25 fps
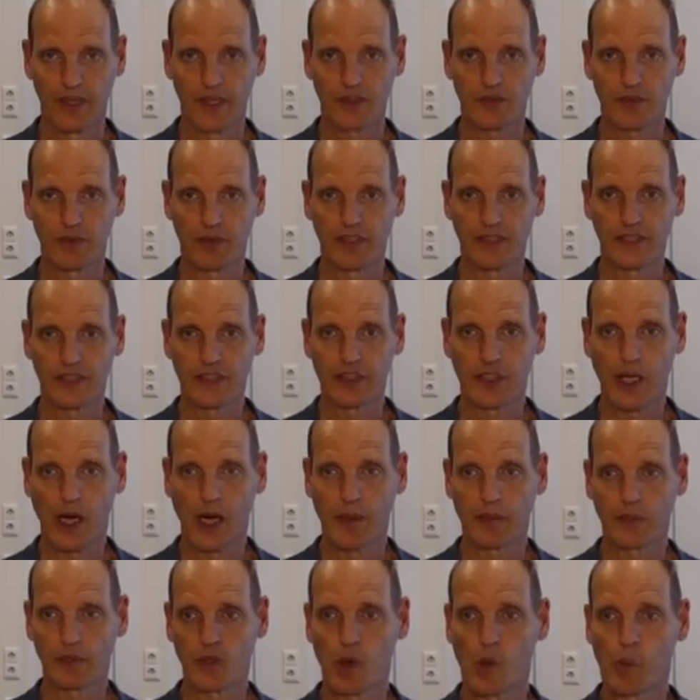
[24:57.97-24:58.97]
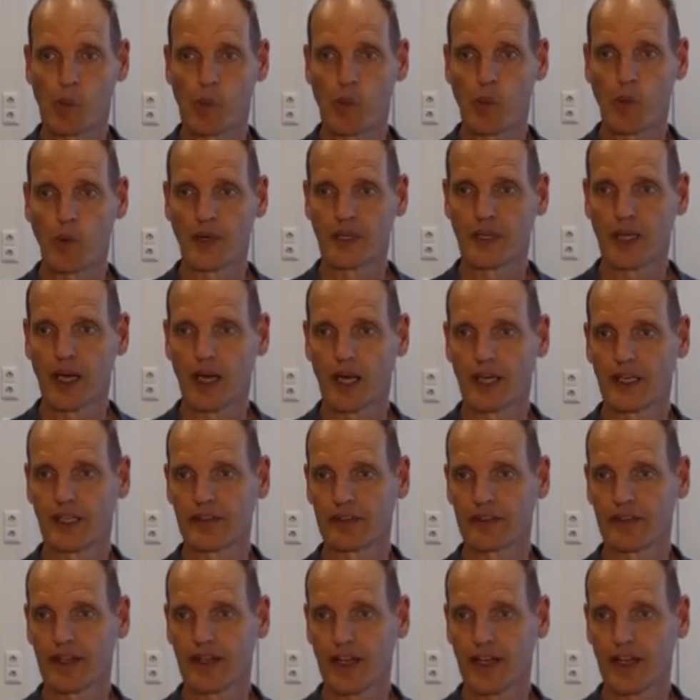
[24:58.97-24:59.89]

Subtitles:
20 times 0.9 is the